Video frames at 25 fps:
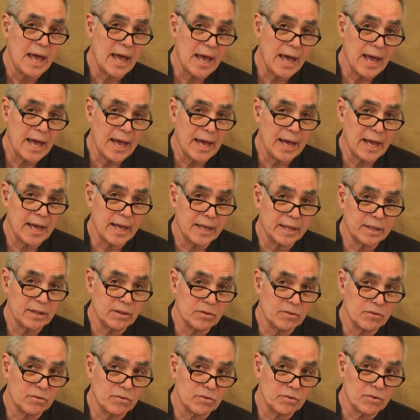
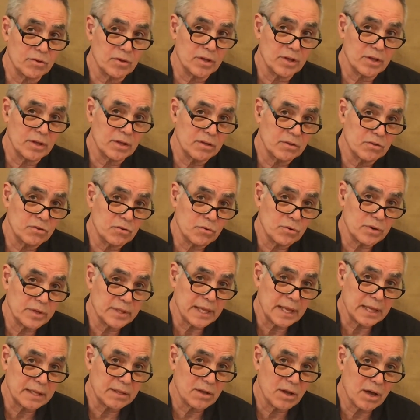And during
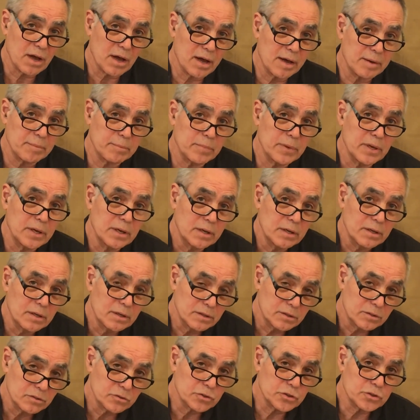that time,
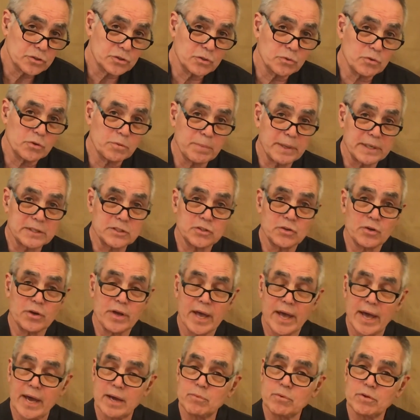just do the best you
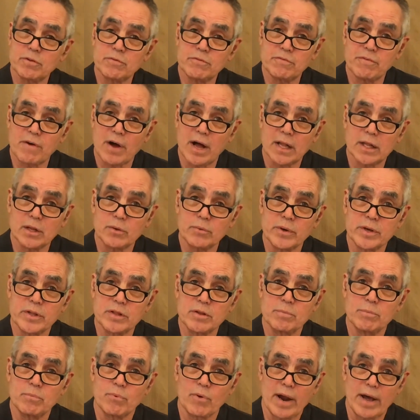can with following
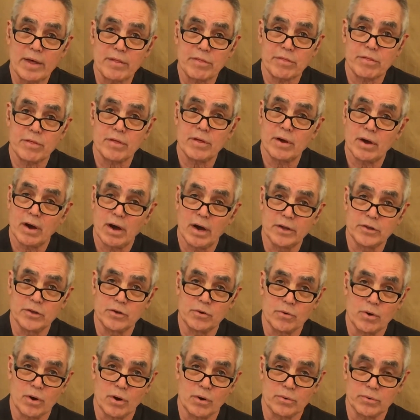the breath on
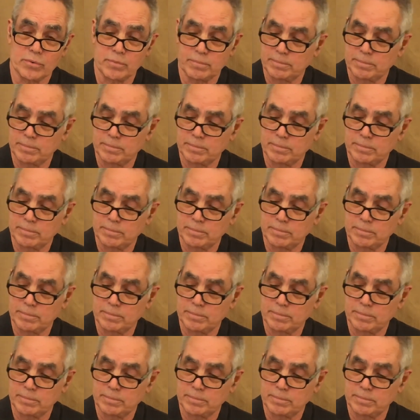your own.